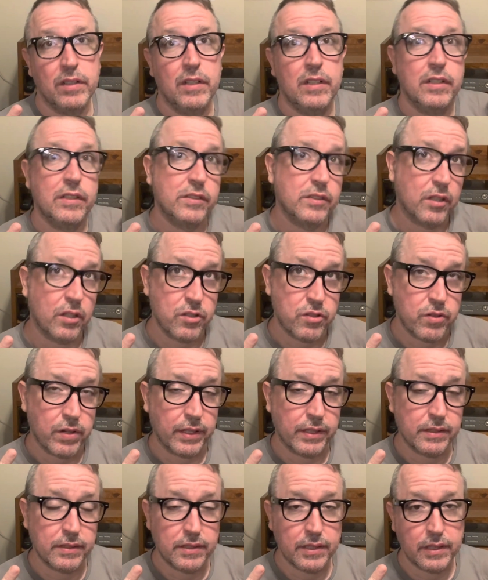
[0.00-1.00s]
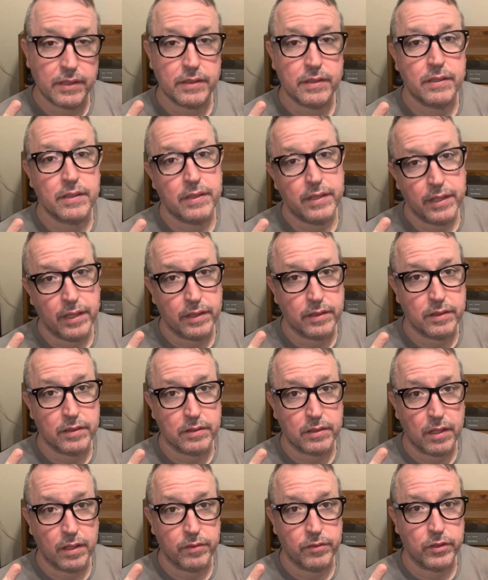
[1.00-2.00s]
Star Trek VI The
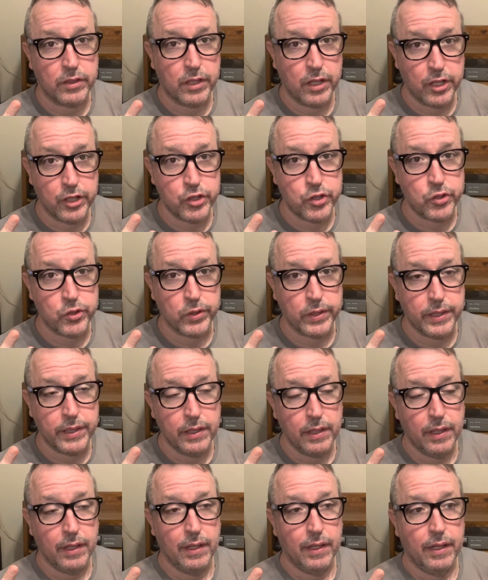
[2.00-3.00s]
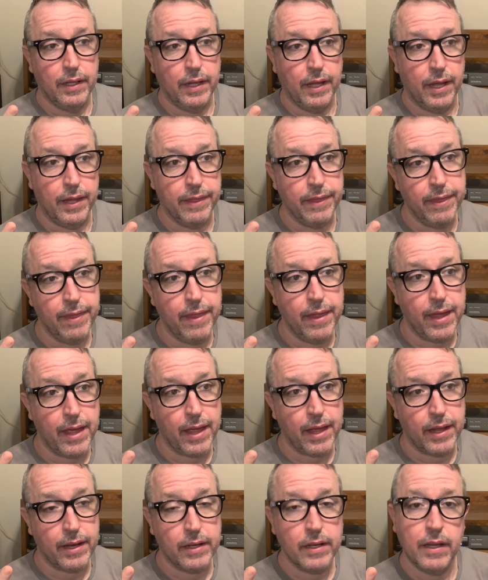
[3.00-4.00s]
Undiscovered Country, and
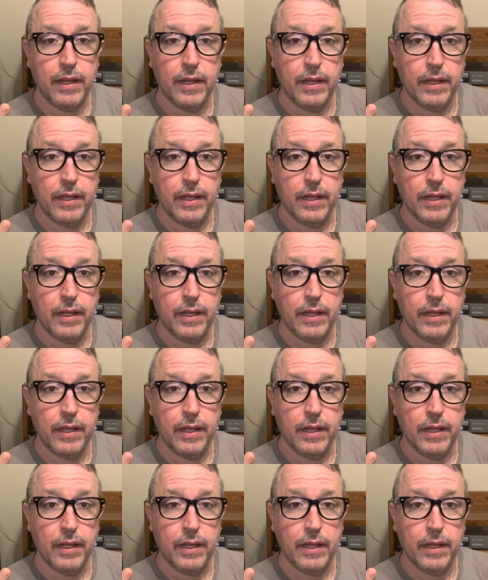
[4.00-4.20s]
then